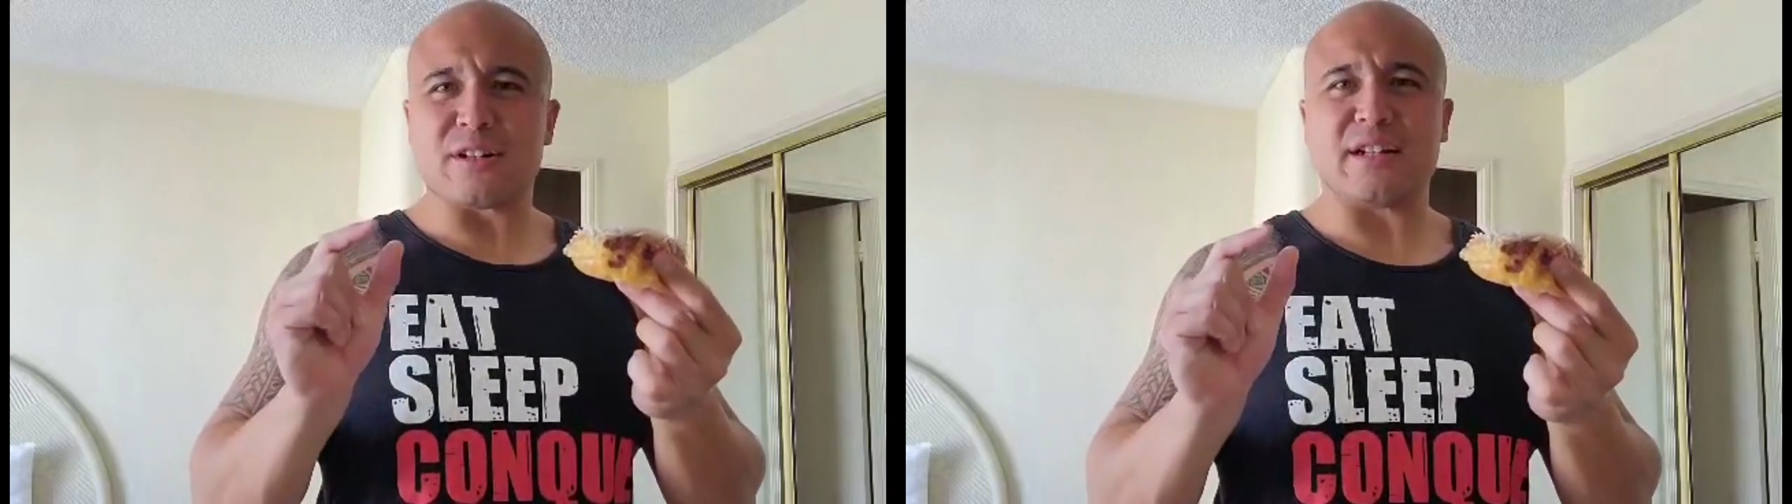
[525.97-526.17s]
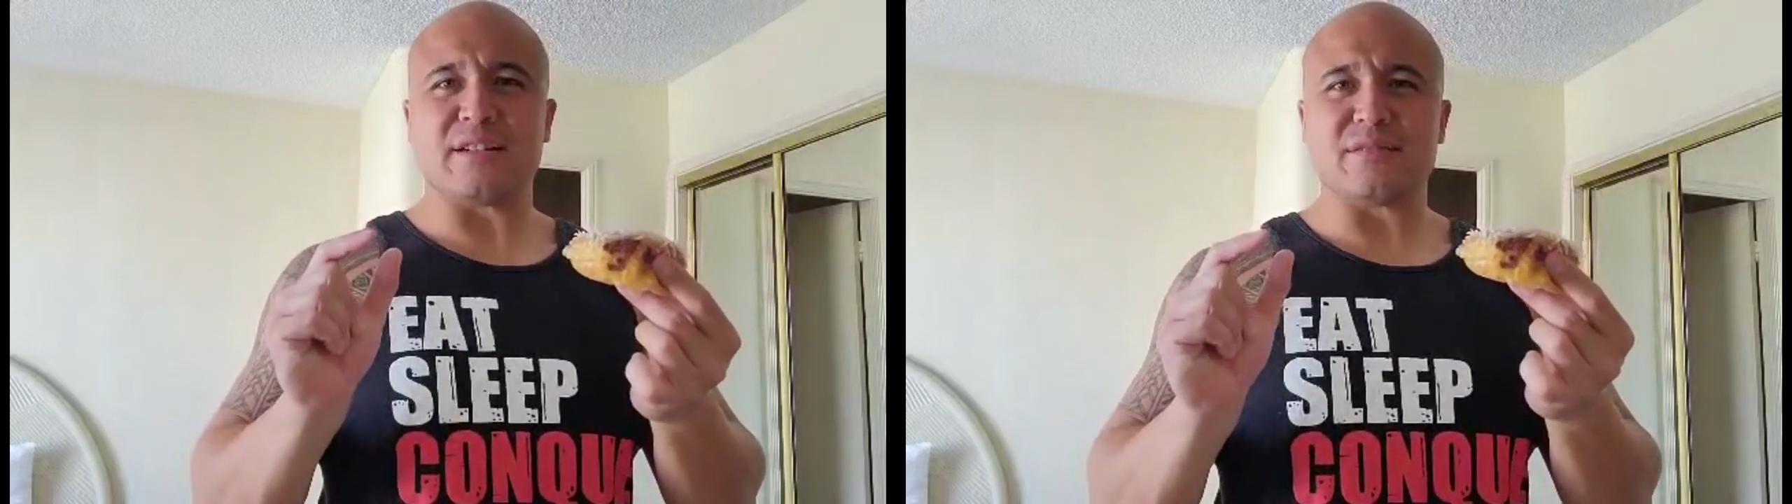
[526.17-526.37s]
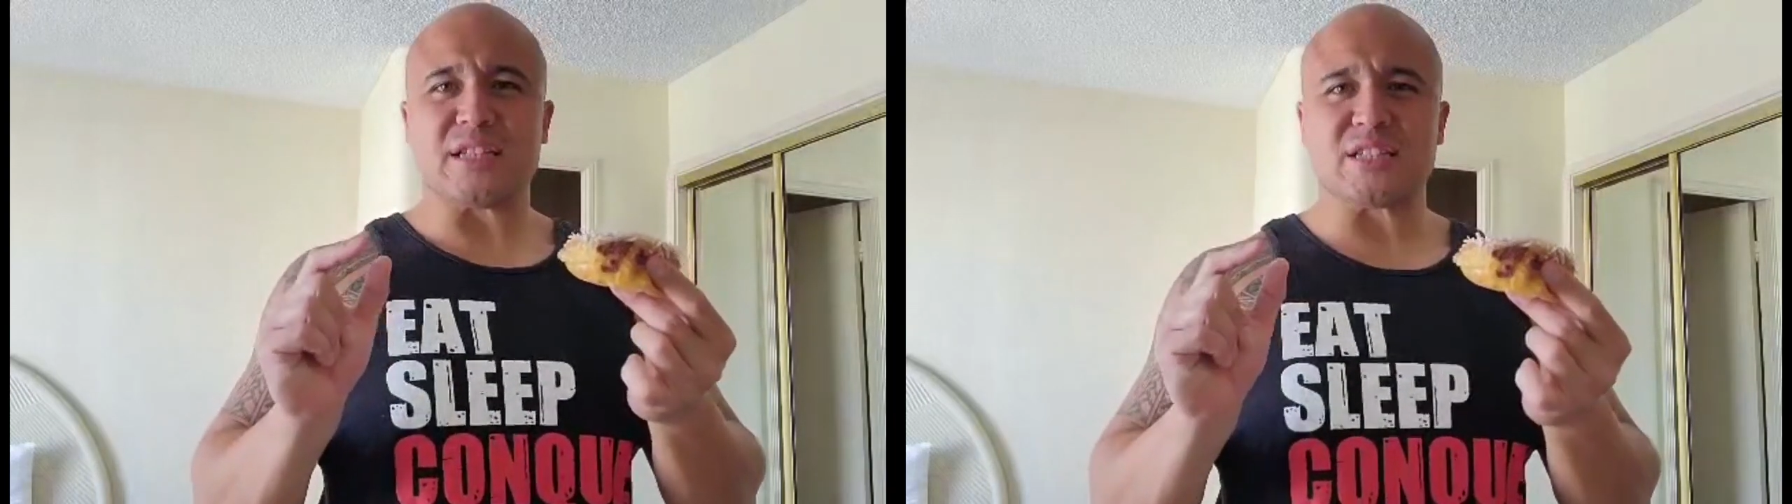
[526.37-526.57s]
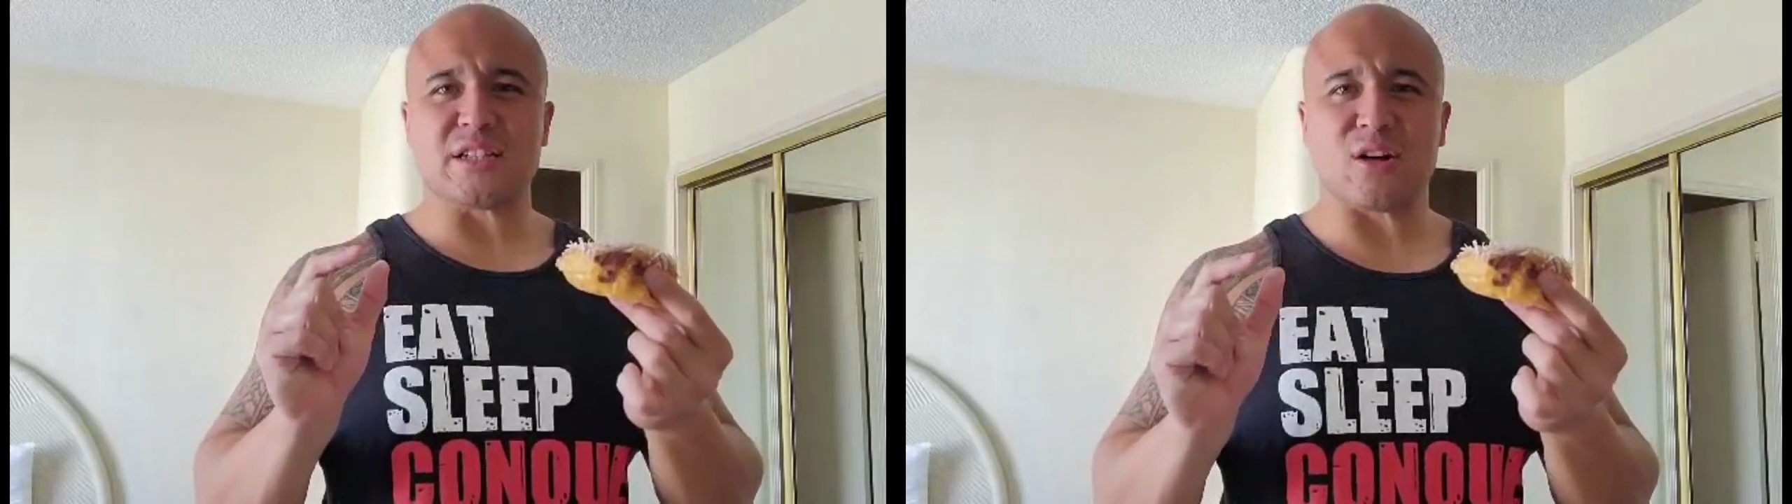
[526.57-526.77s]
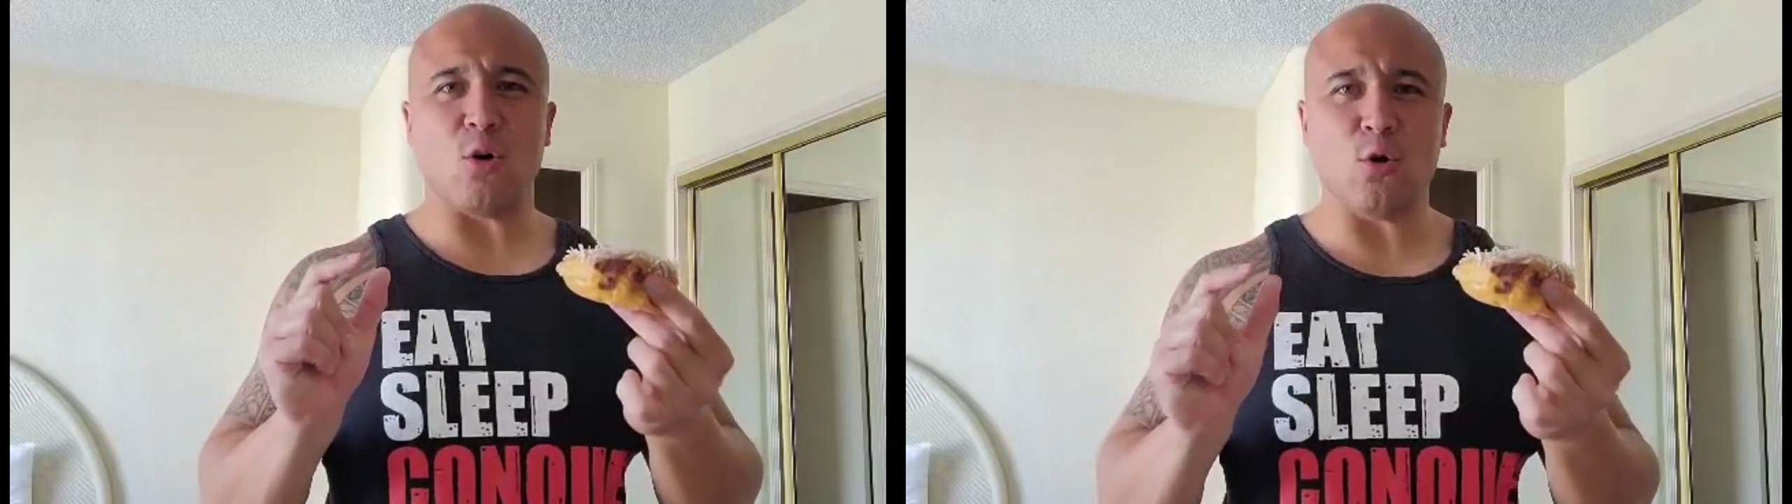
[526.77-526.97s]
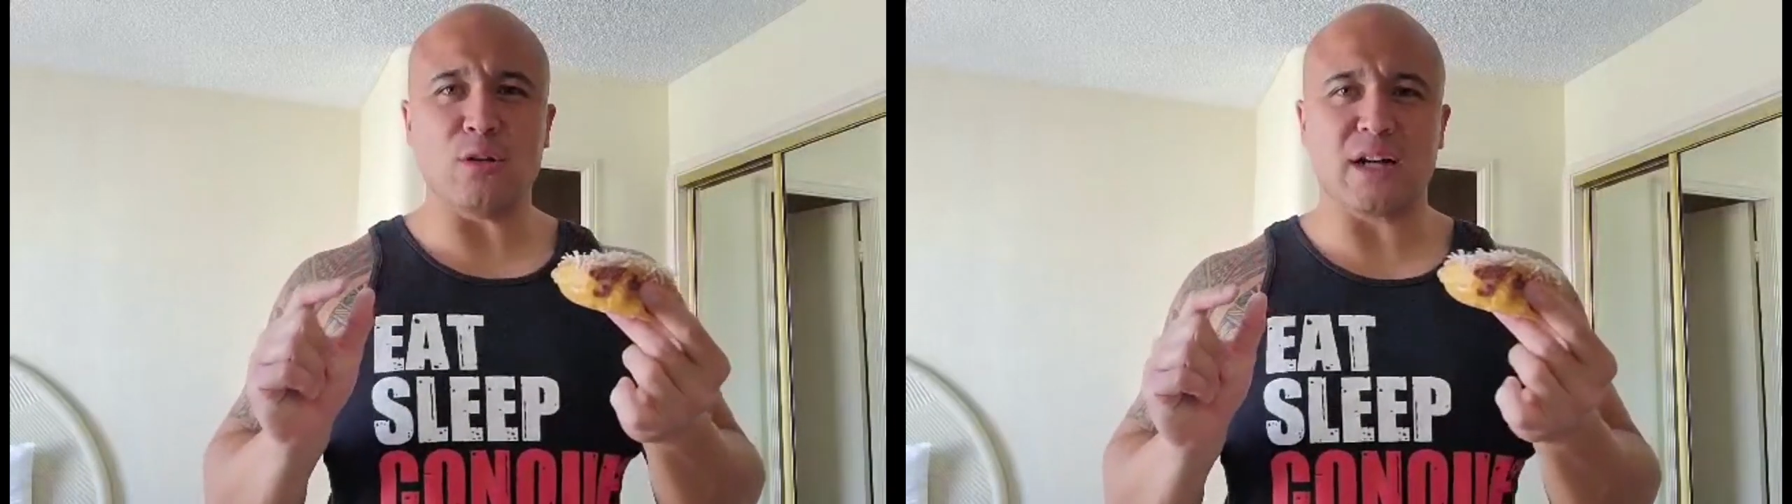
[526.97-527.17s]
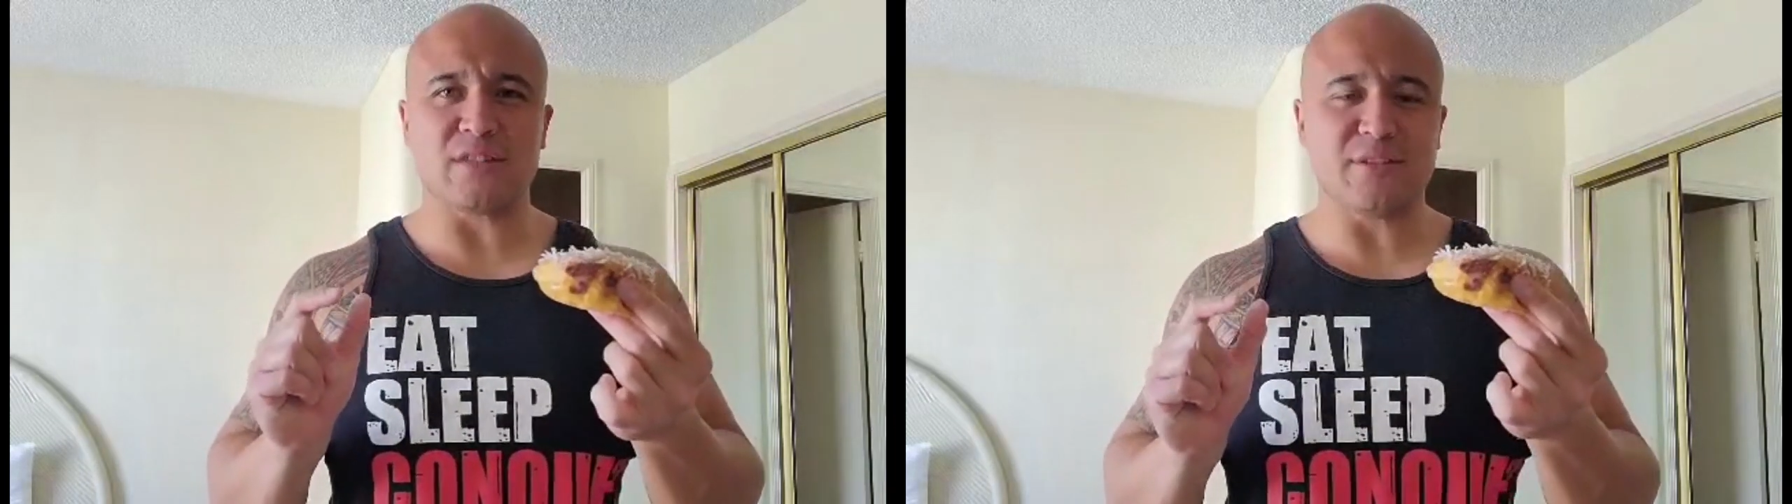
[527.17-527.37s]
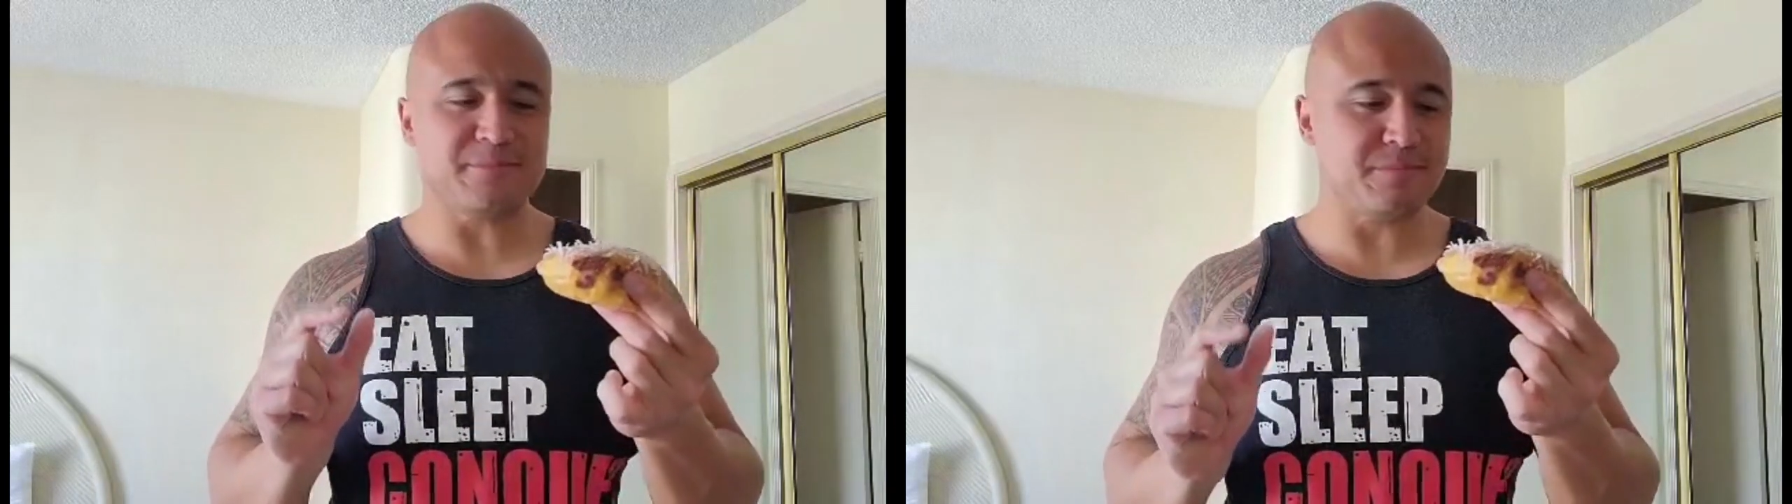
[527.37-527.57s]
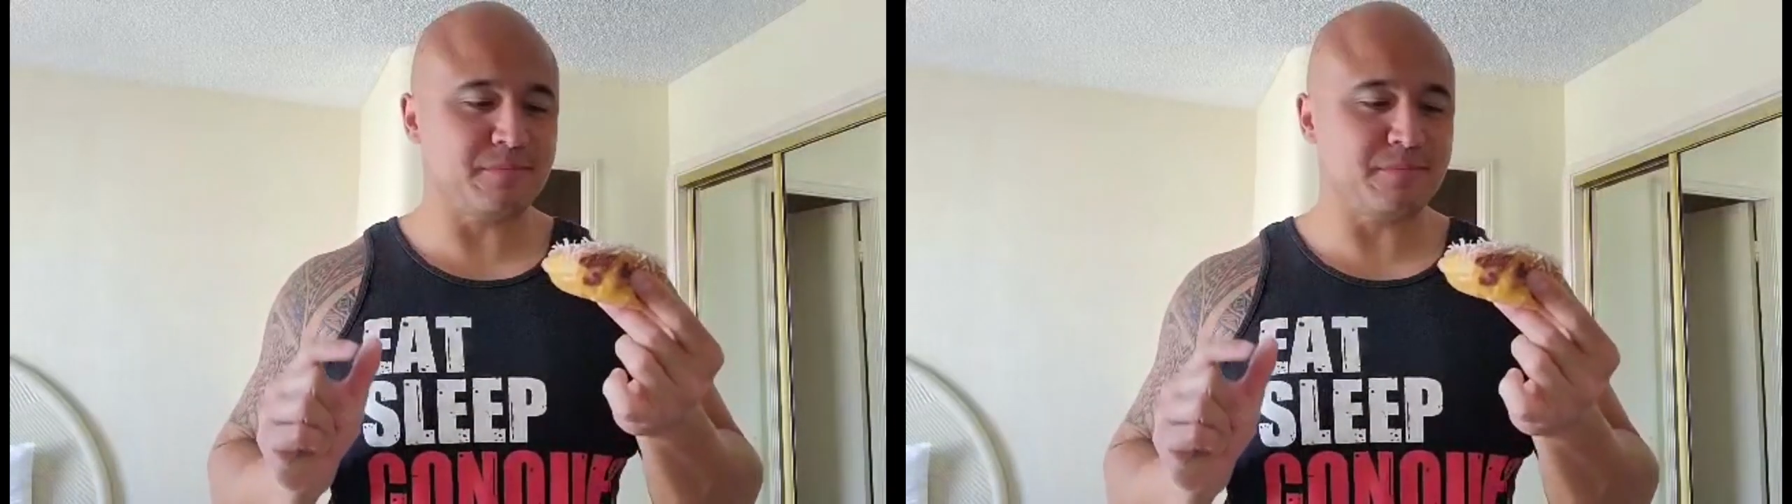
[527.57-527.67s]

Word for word: Can't taste like a whole lot of it,